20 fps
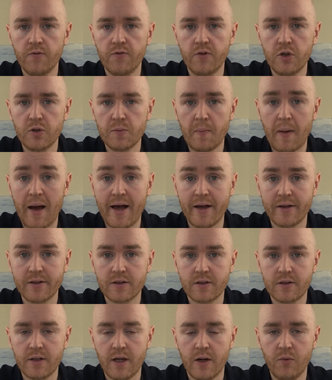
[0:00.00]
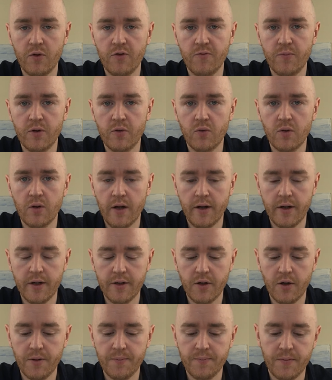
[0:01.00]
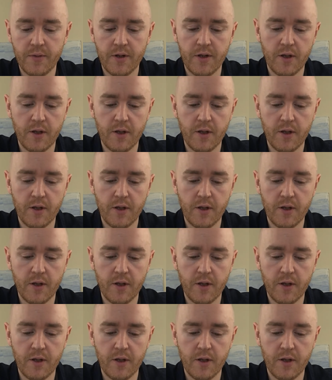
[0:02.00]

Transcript: of these masks that we've been relying on